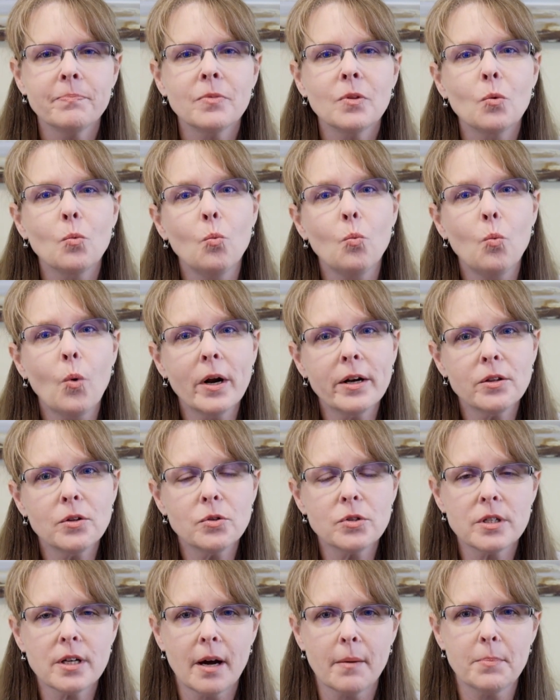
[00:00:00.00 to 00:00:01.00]
One of those
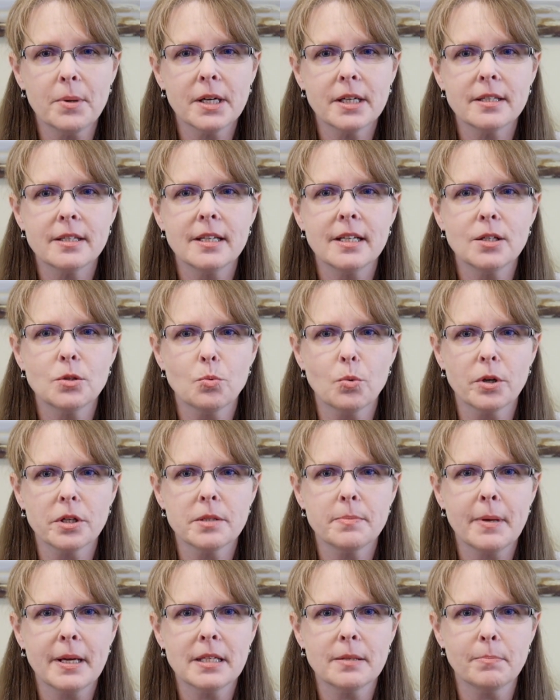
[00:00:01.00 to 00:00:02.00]
topics is
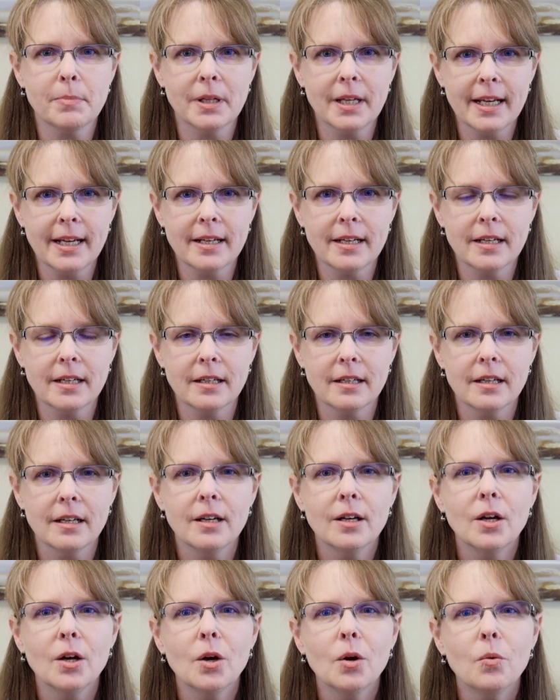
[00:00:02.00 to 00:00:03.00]
workspace planning.
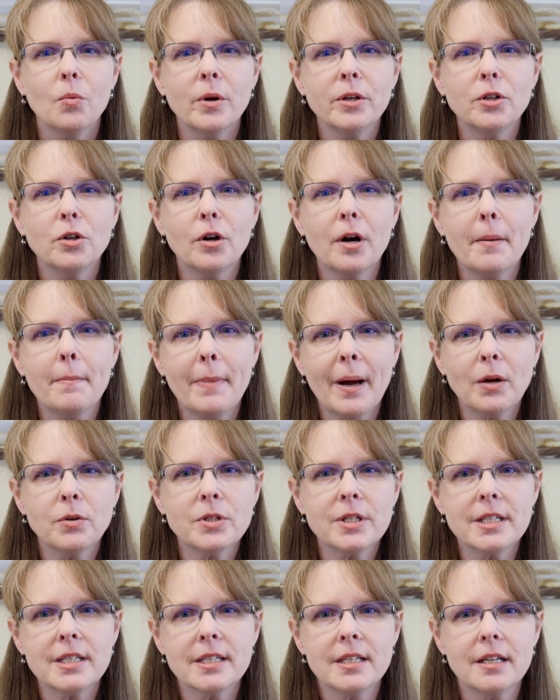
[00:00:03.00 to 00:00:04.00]
What you're about to
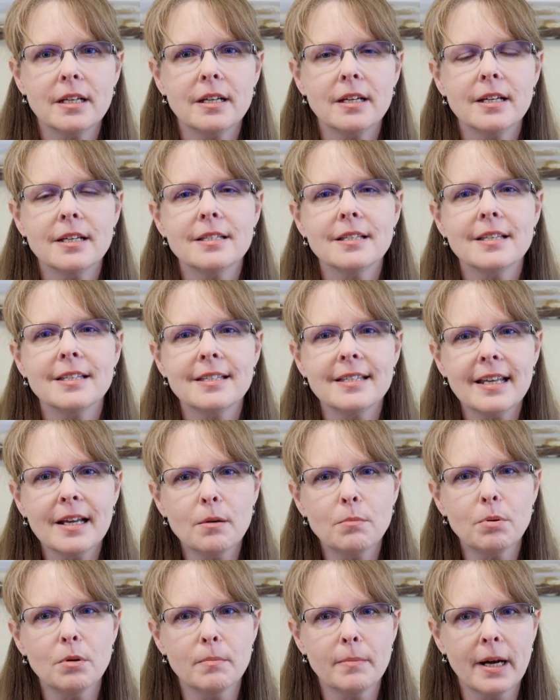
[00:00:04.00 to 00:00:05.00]
see is a
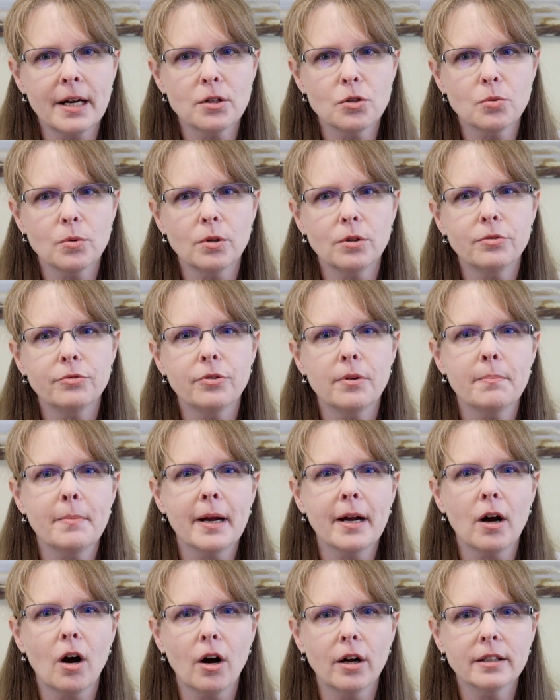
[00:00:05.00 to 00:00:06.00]
sample module from my
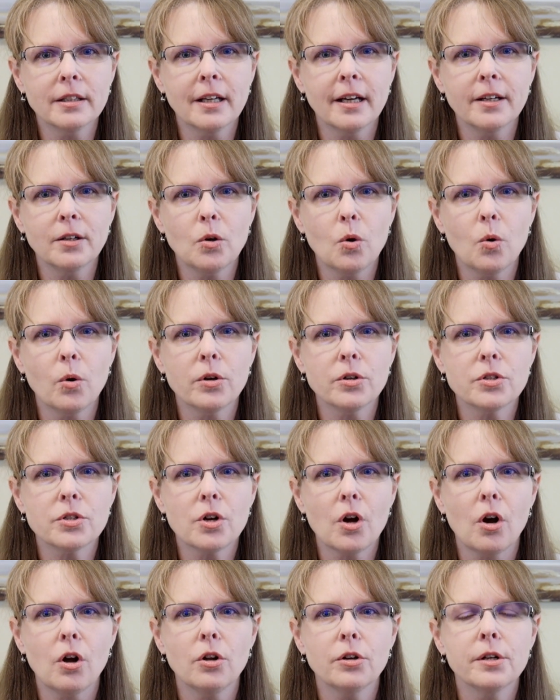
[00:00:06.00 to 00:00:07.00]
online course
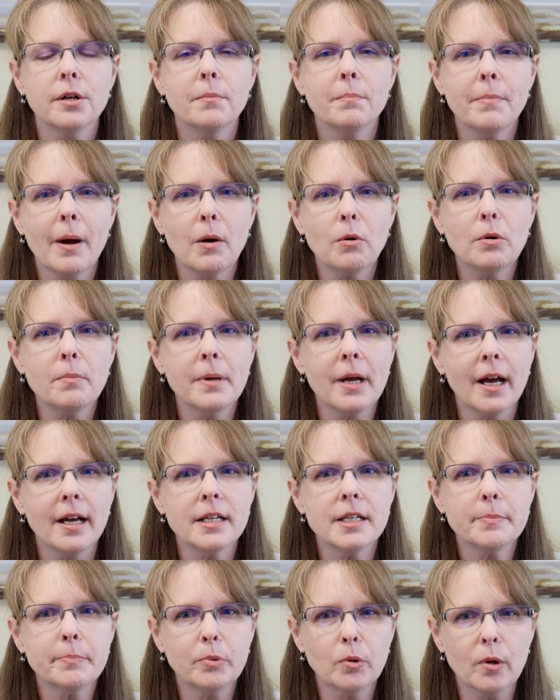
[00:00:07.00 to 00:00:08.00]
called Power BI
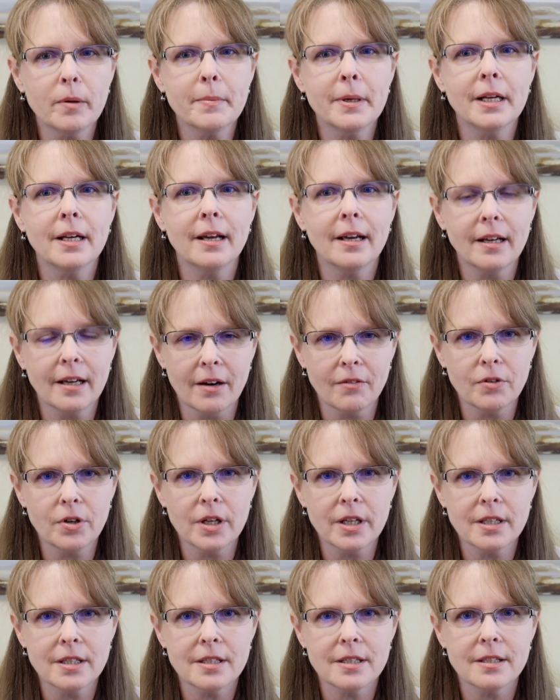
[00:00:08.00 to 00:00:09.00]
Deployment and
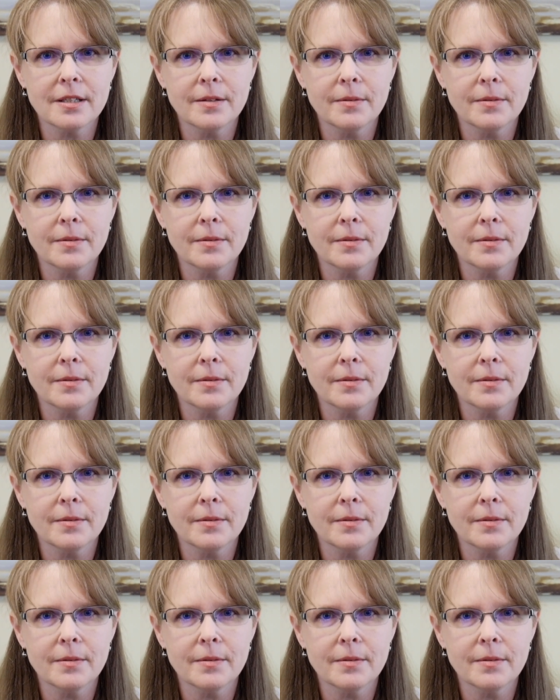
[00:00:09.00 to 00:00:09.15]
Governance.